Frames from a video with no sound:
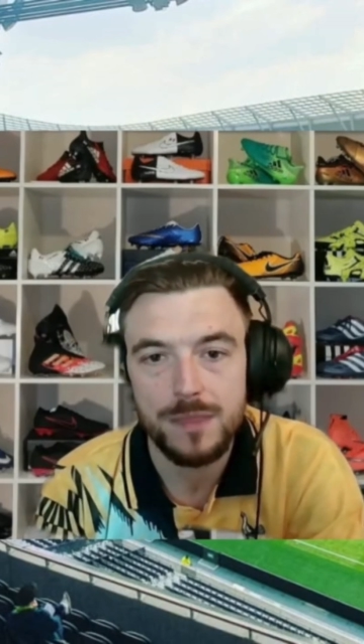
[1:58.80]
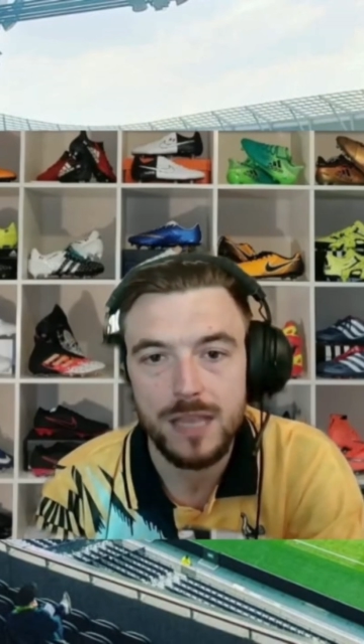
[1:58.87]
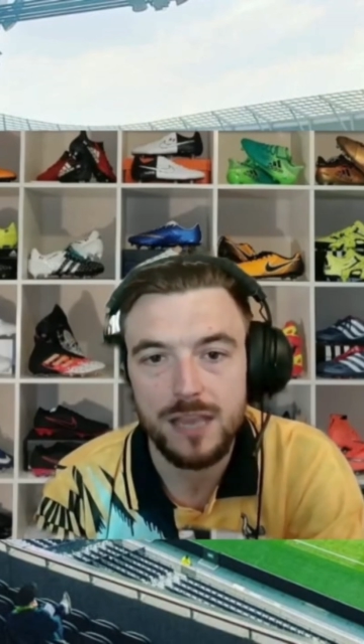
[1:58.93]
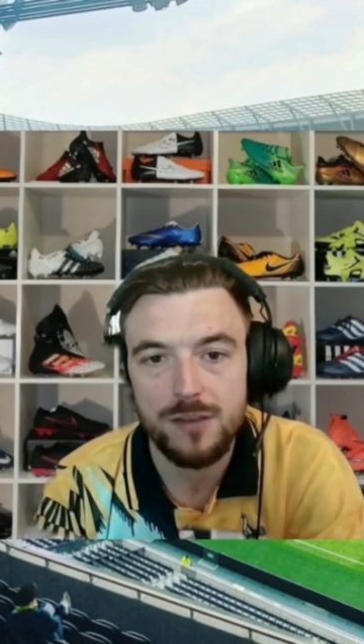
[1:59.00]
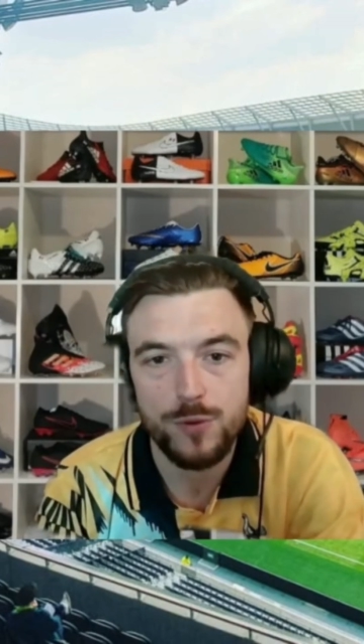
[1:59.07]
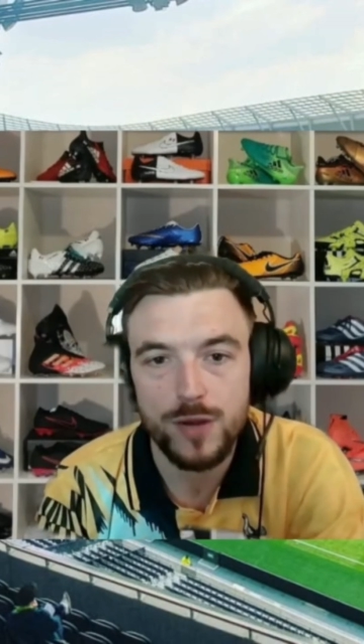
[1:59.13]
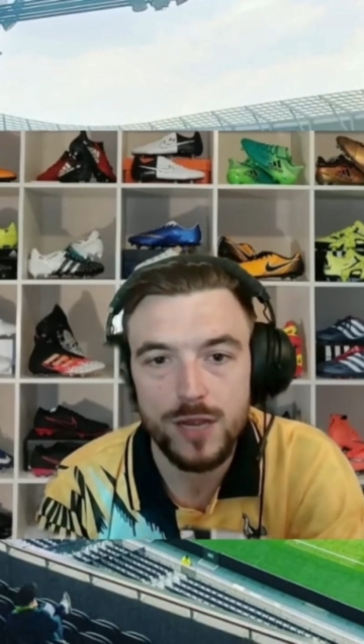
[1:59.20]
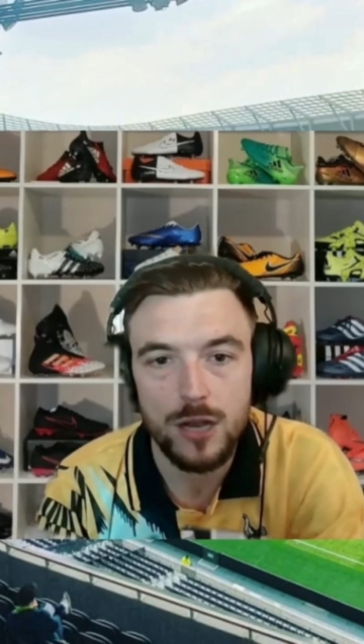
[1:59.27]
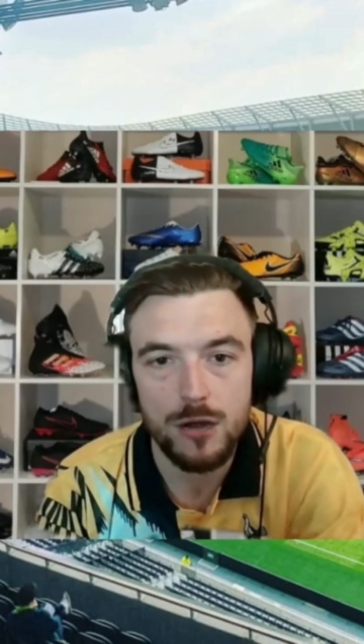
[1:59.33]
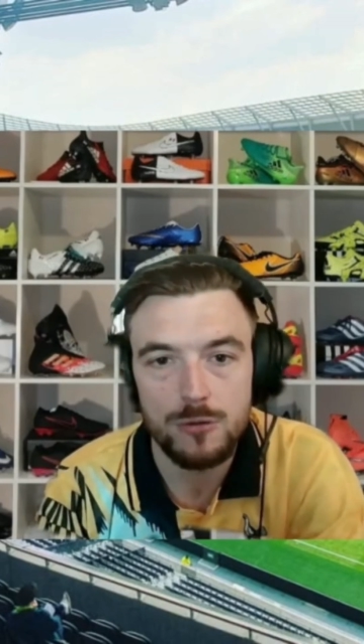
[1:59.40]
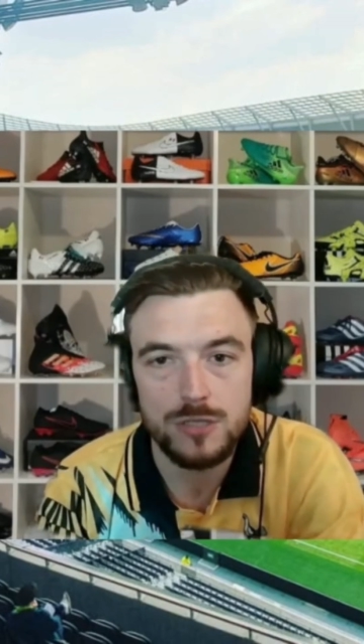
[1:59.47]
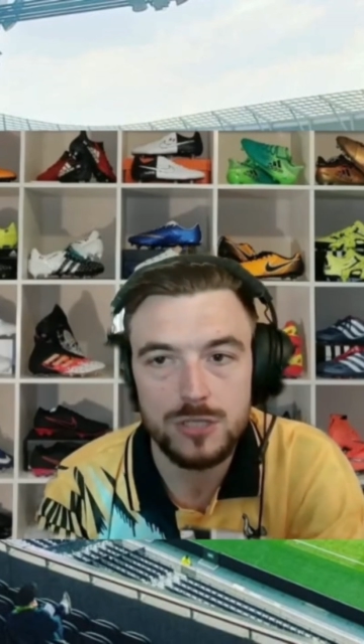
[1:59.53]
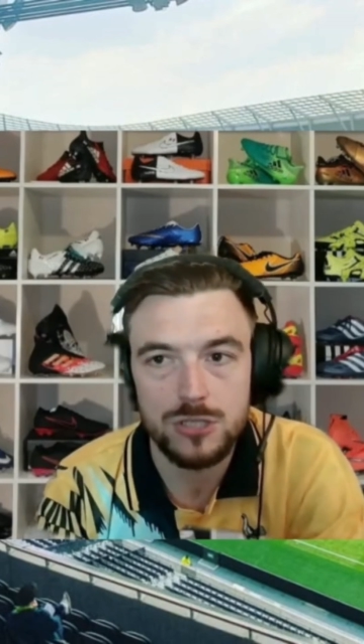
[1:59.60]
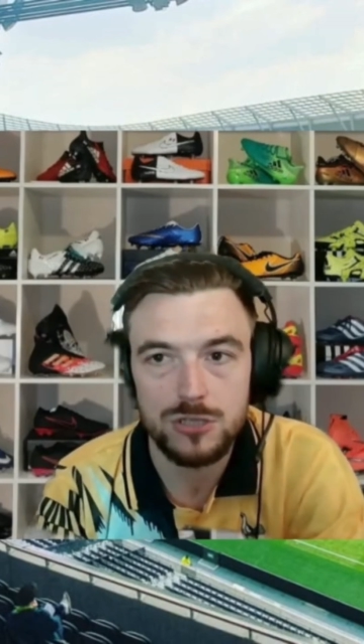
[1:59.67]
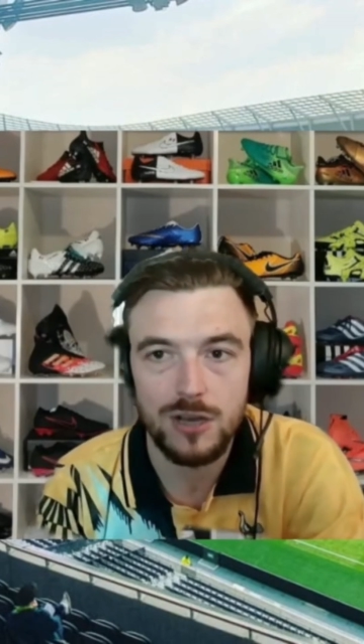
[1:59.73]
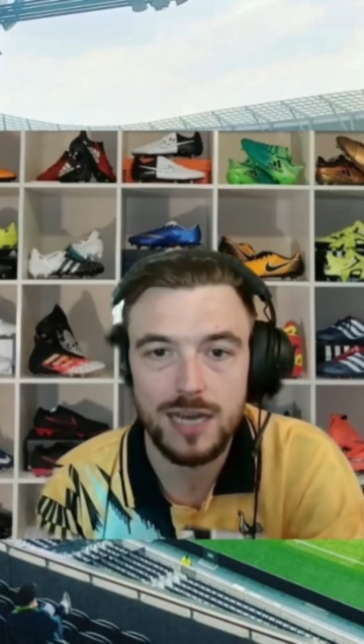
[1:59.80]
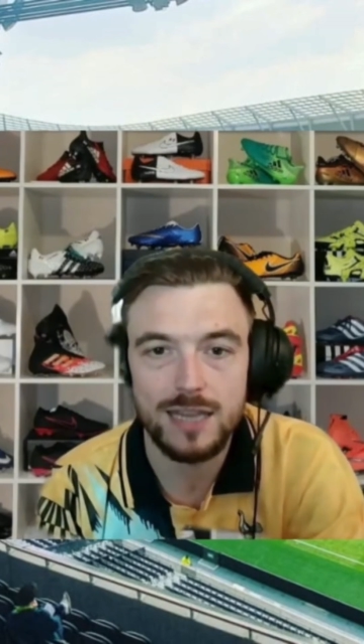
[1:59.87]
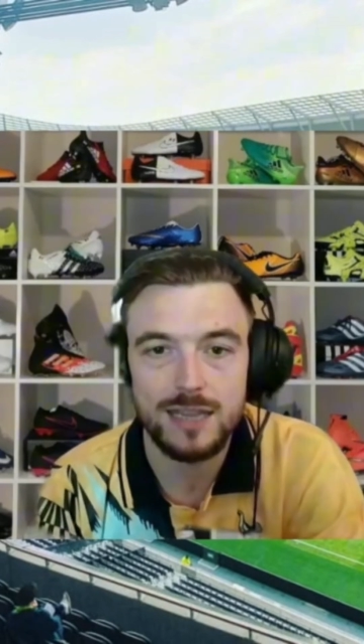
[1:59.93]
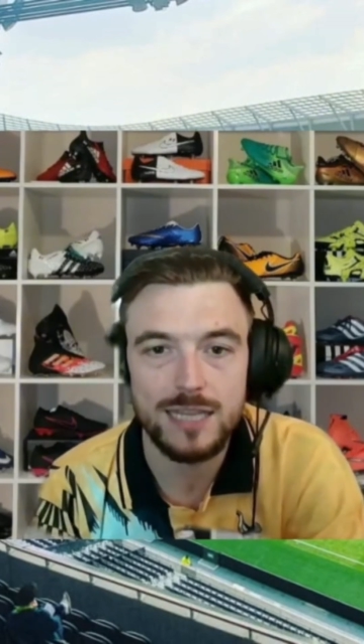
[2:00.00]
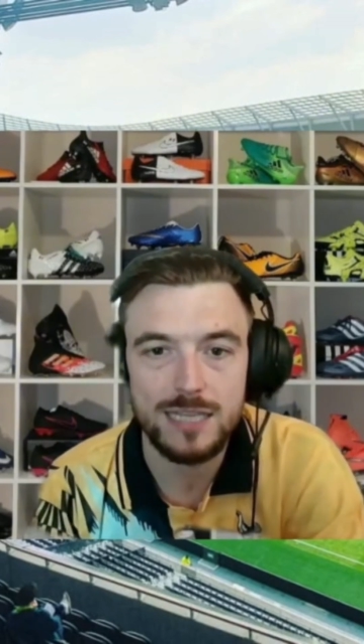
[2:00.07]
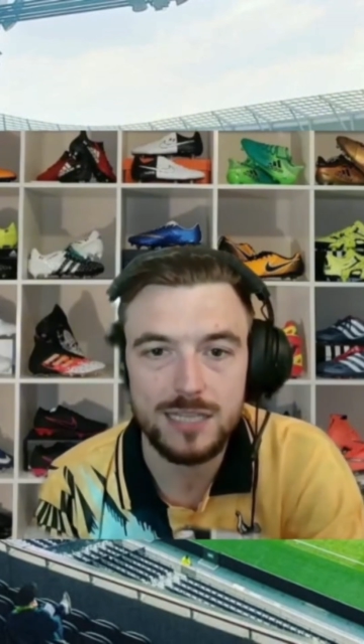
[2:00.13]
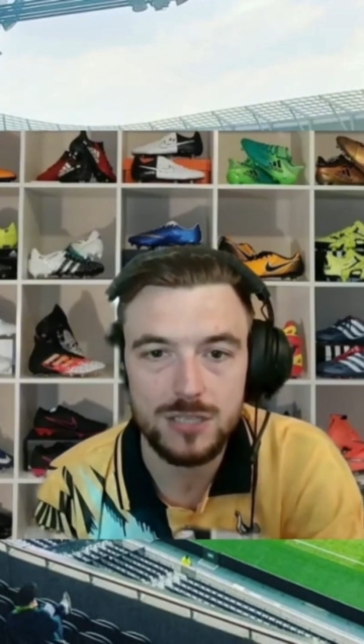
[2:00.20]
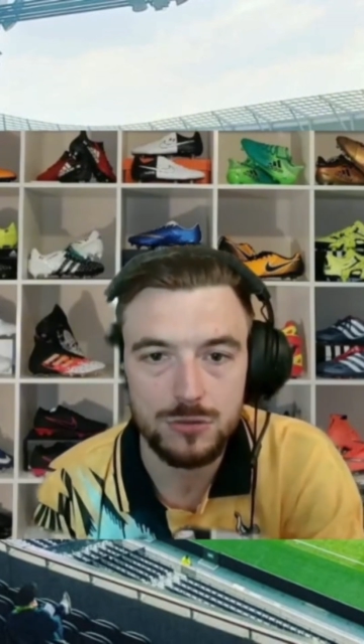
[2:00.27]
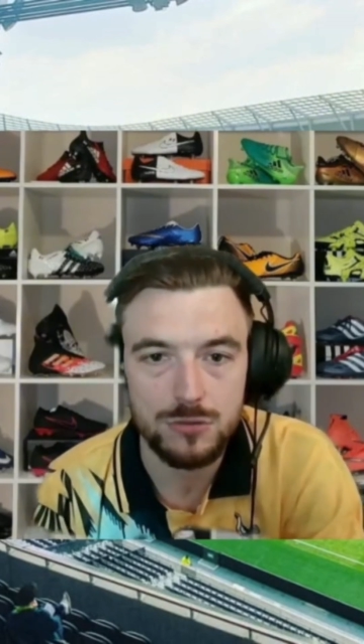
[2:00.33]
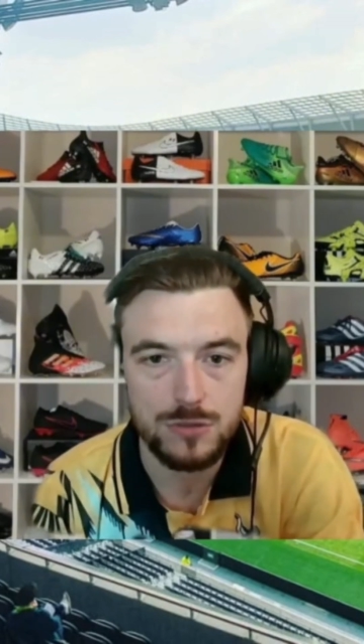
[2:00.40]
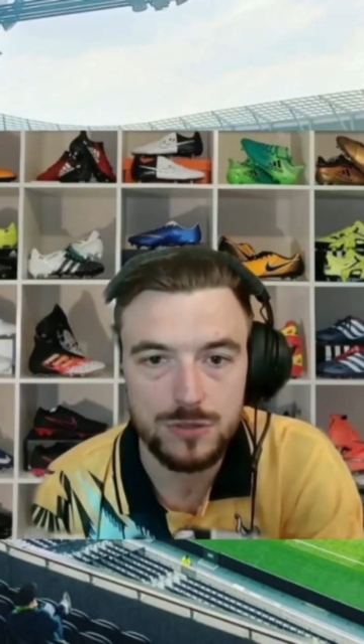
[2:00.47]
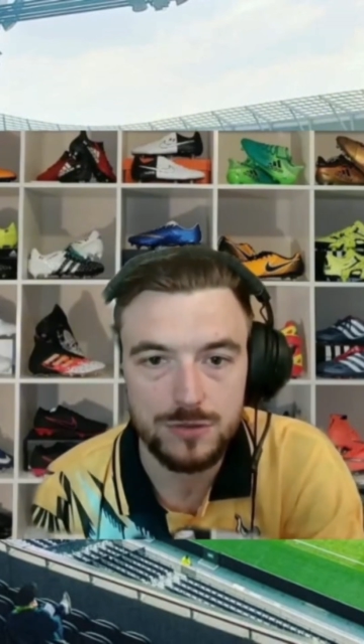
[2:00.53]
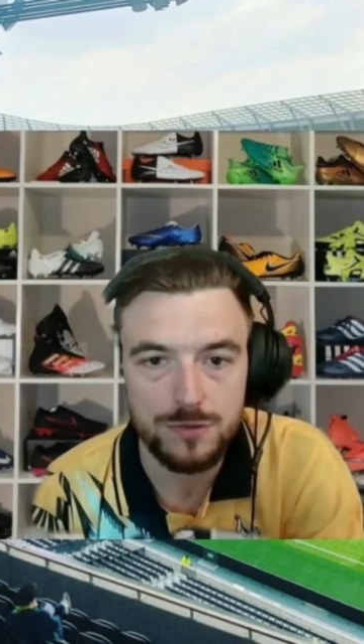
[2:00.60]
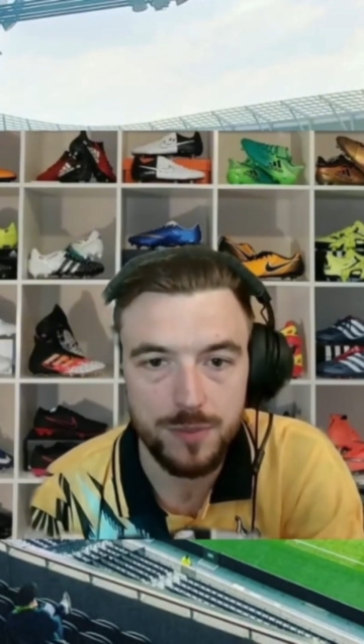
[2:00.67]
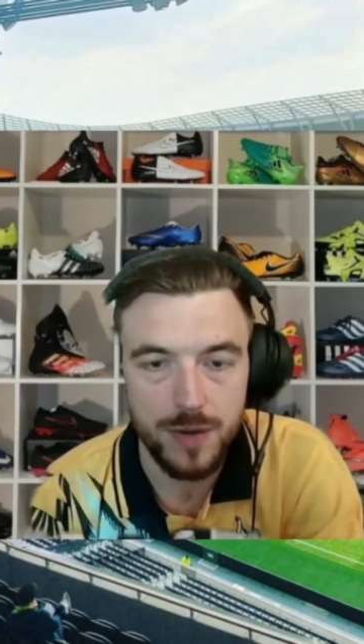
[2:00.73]
If we go and sign these
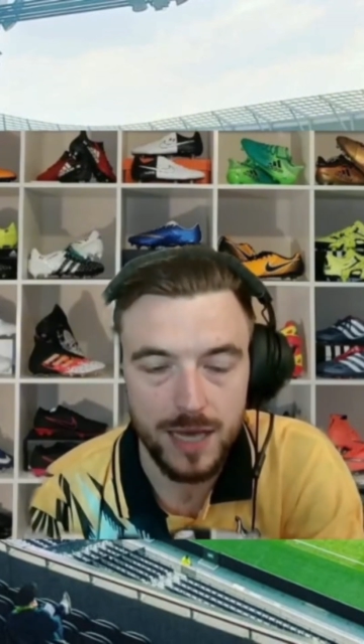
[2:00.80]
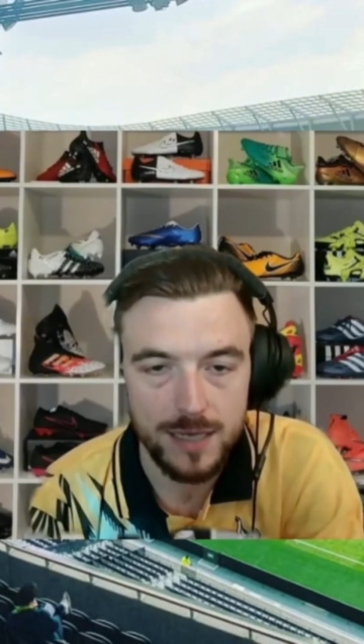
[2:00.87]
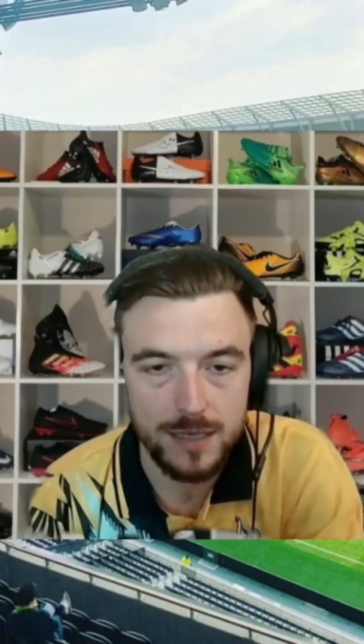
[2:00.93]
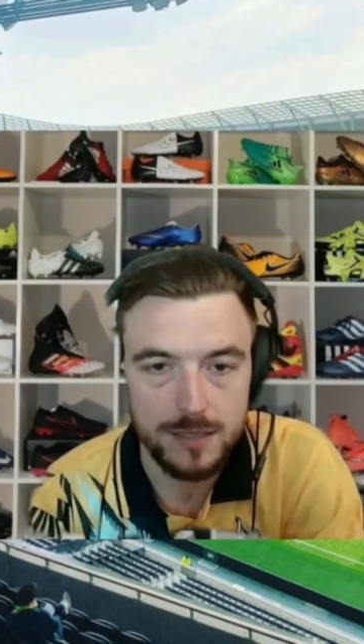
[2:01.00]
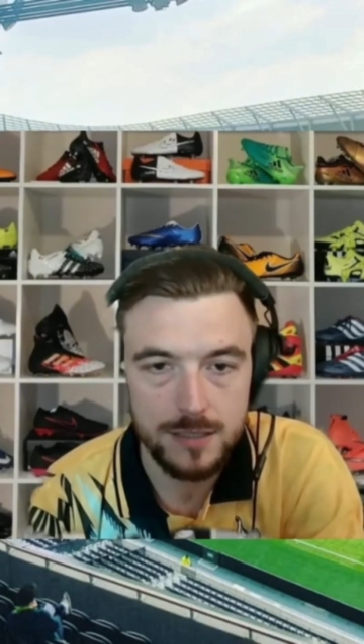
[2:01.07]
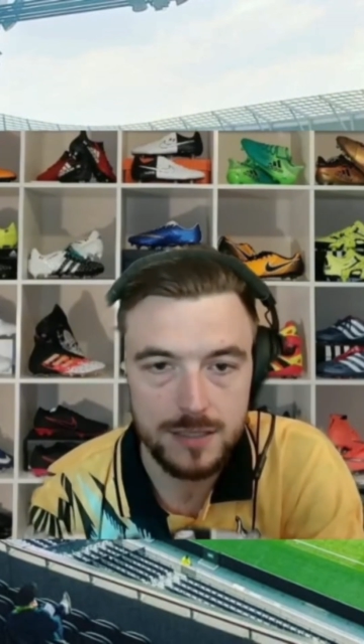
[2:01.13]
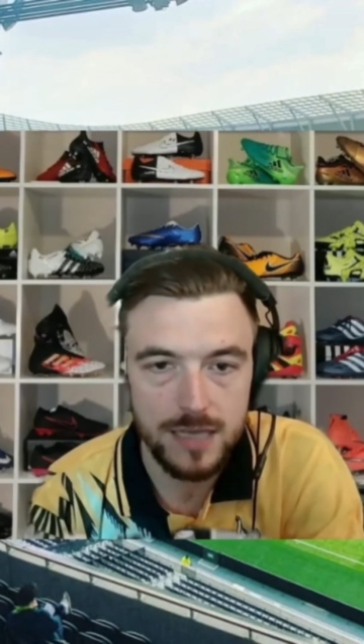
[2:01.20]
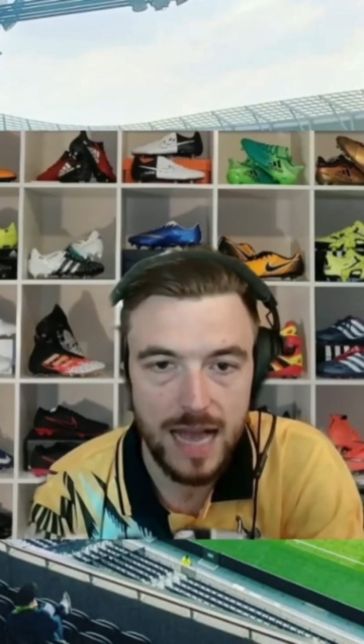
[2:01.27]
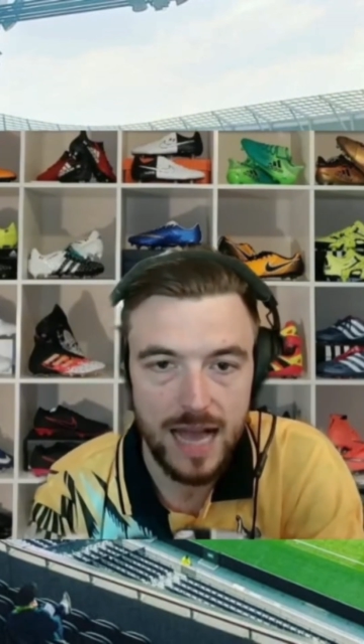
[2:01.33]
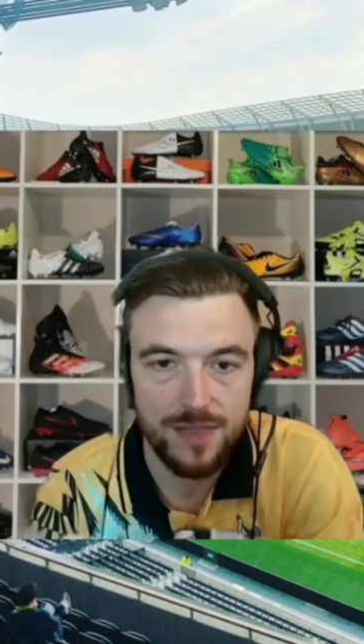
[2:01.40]
sorts of players